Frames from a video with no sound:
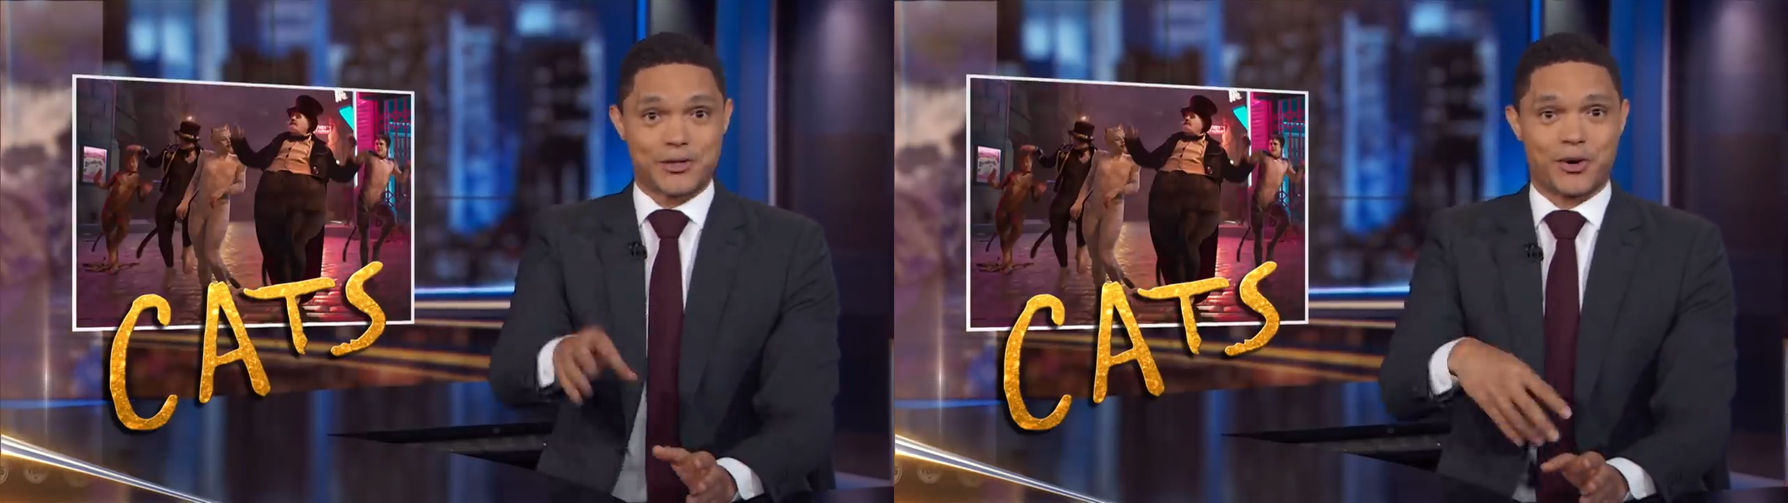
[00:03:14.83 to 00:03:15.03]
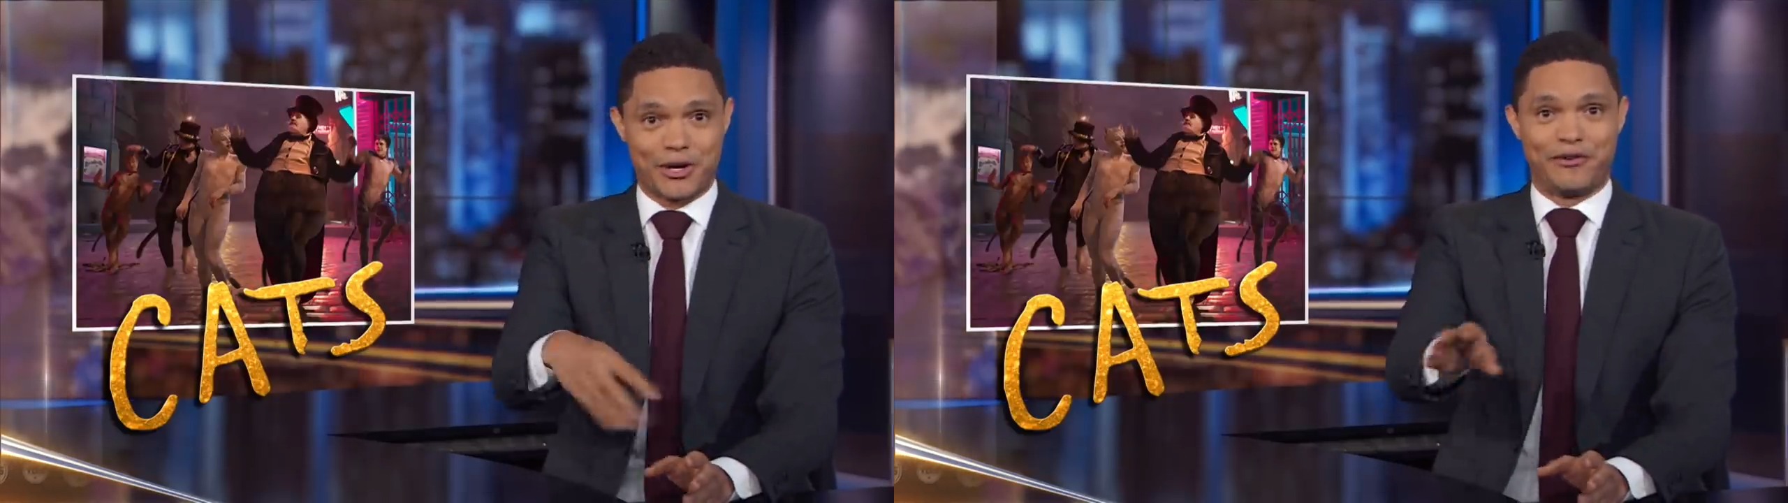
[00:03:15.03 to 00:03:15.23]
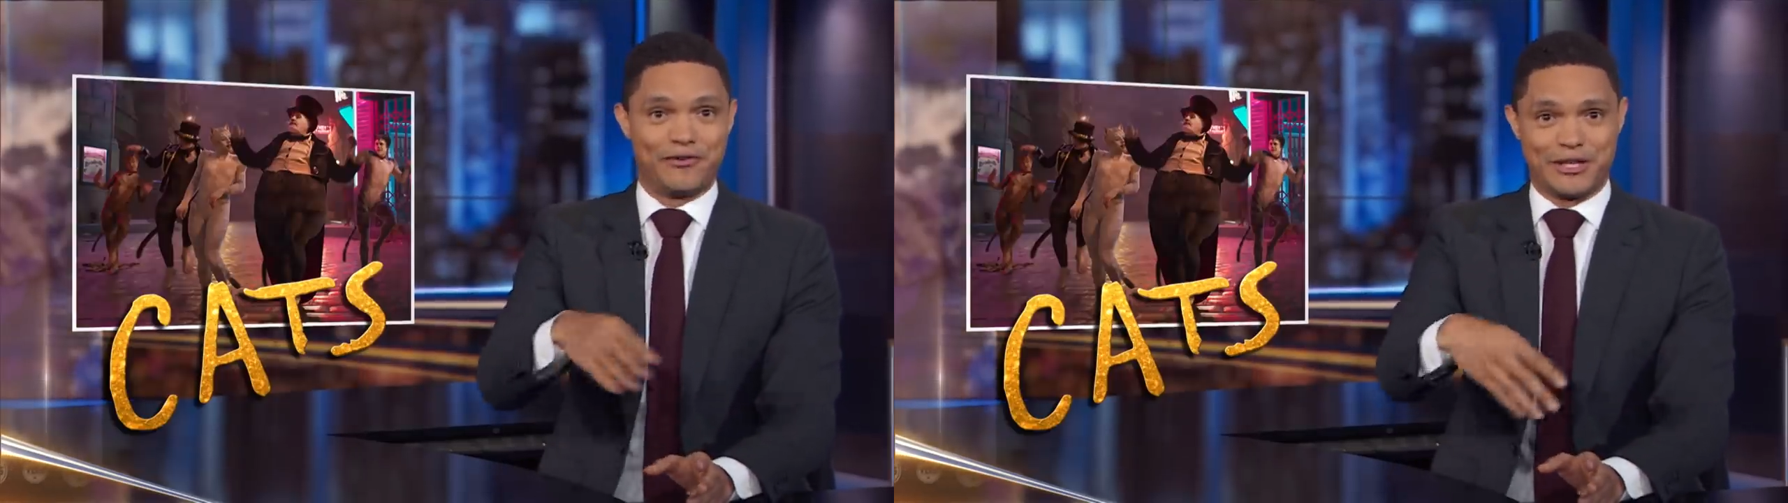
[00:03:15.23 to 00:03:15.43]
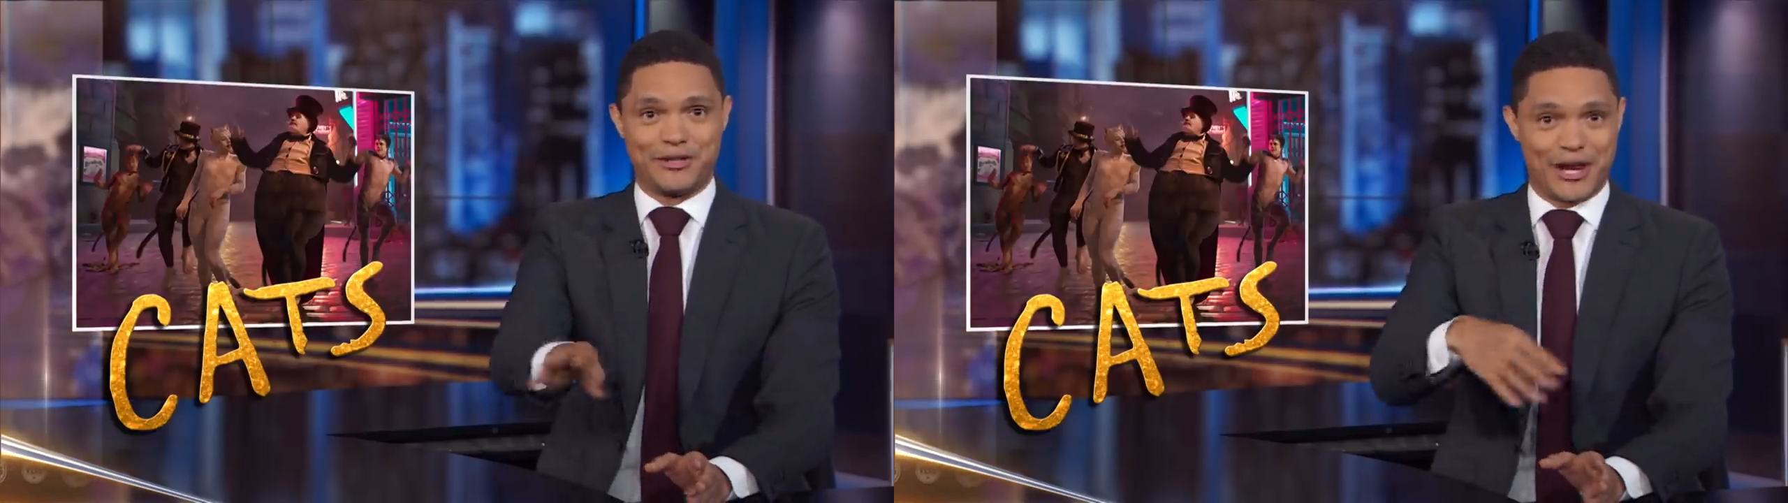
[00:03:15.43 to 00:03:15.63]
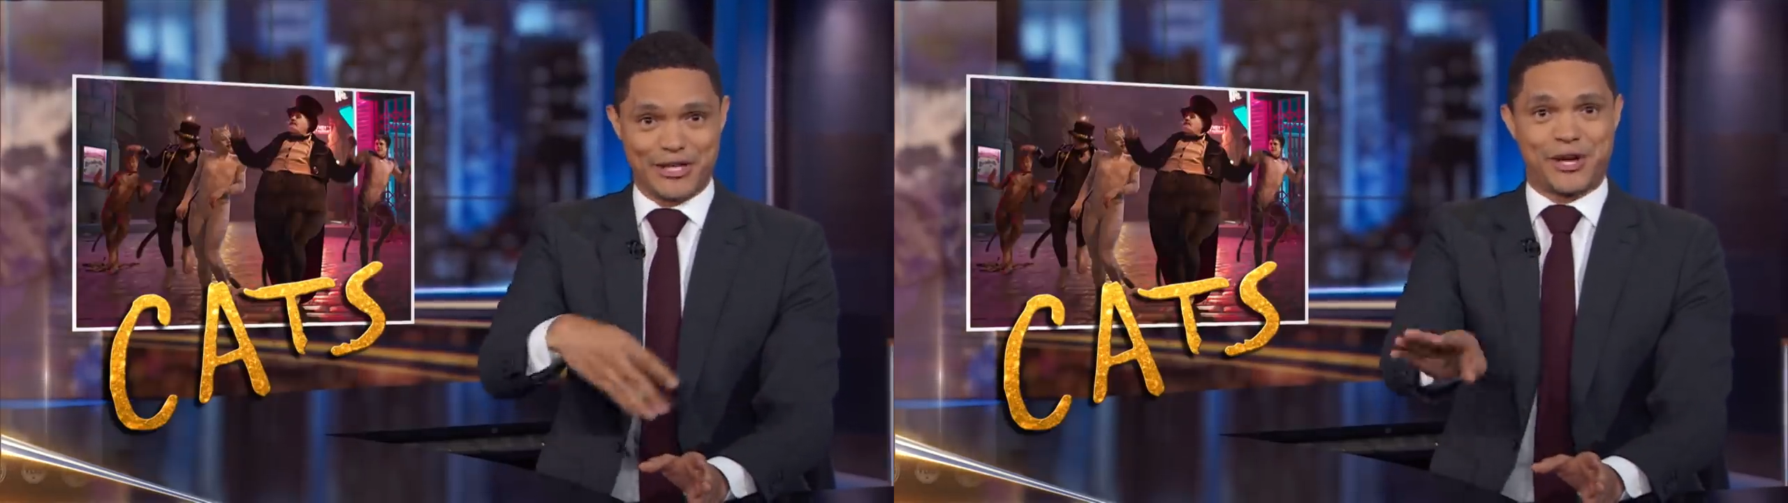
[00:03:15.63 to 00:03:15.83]

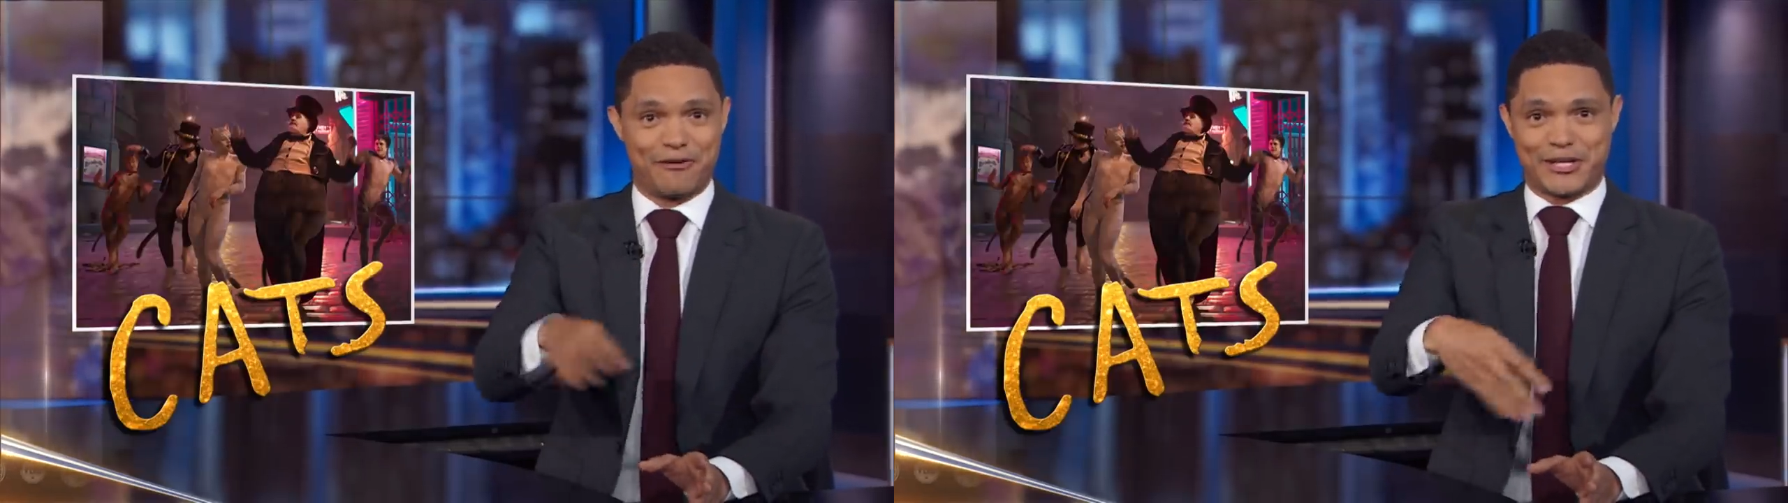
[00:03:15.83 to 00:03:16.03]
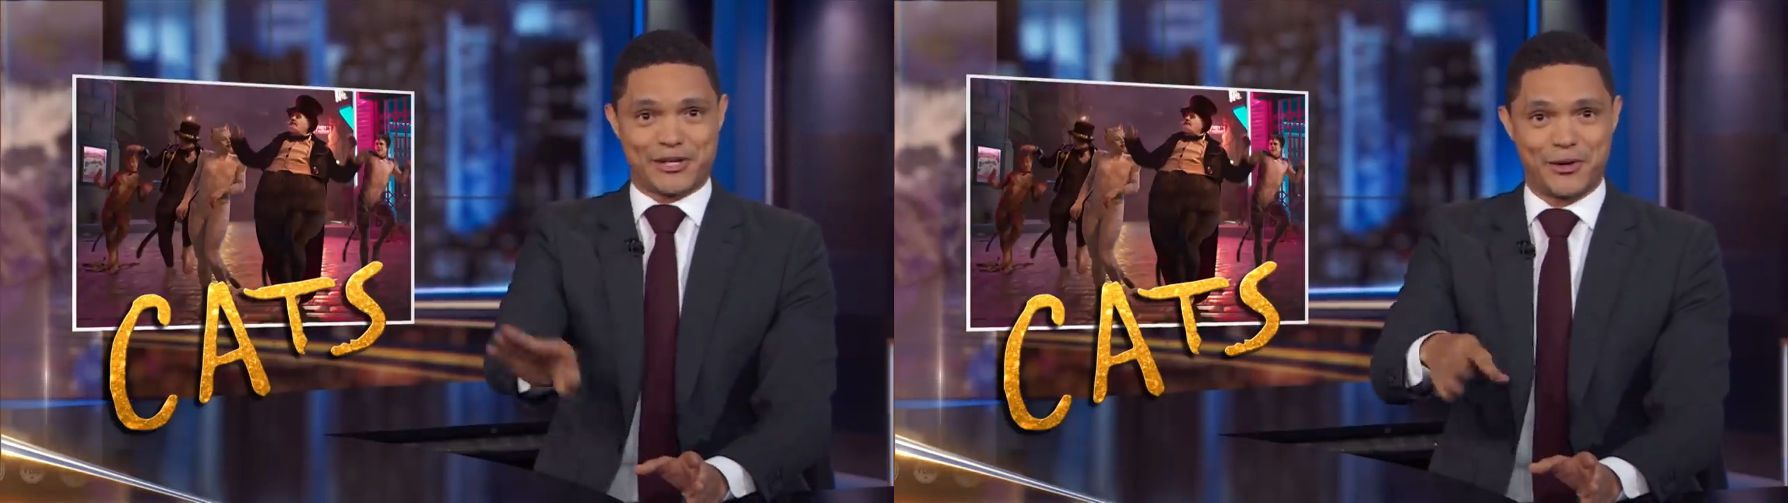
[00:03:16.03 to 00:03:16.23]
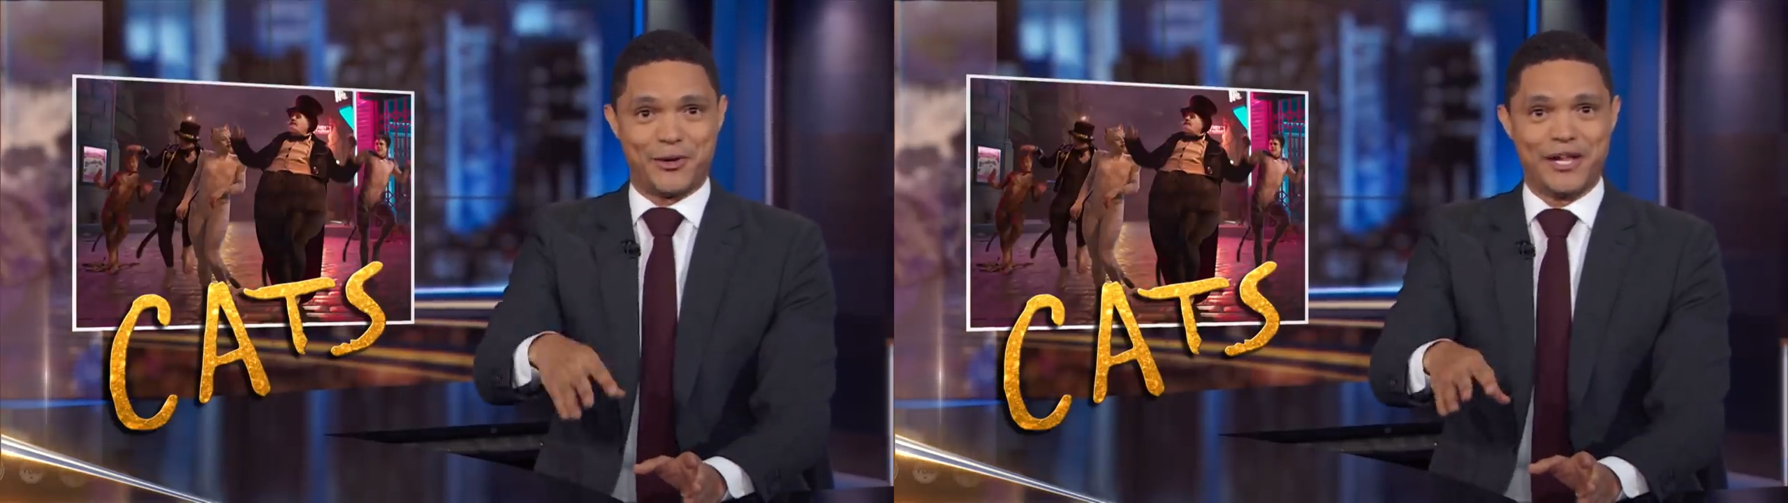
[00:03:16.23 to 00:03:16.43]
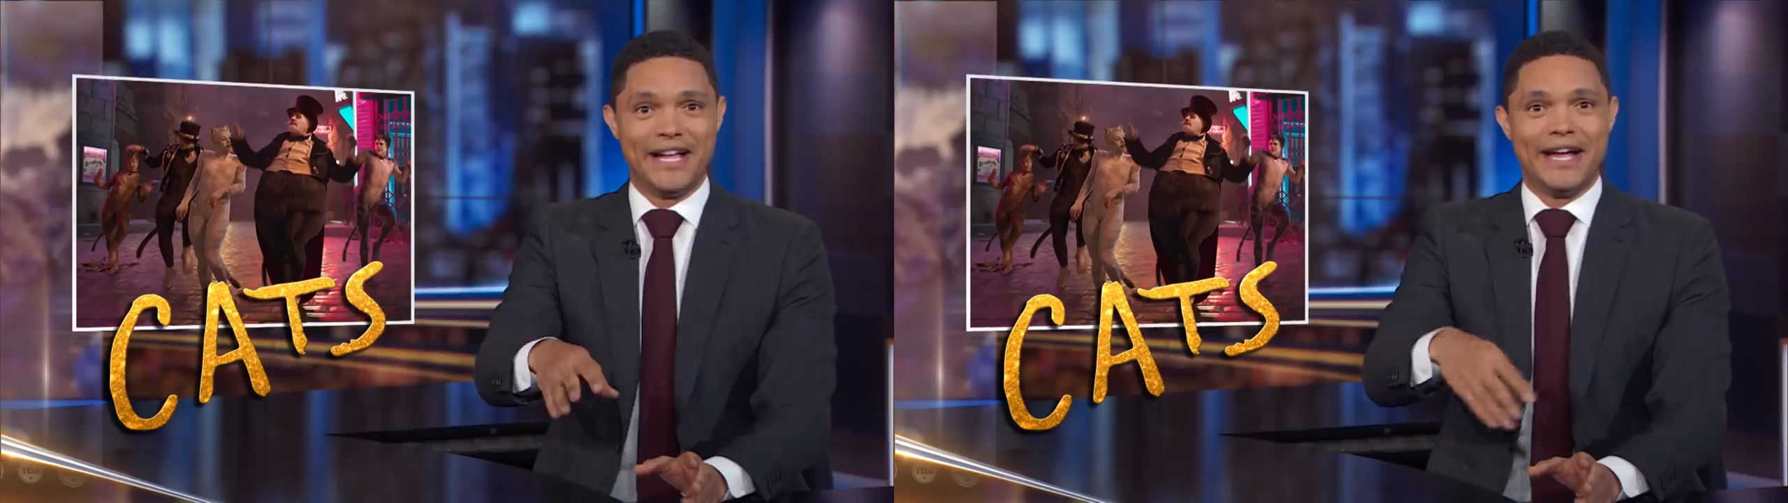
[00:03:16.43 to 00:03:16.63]
$250 to every school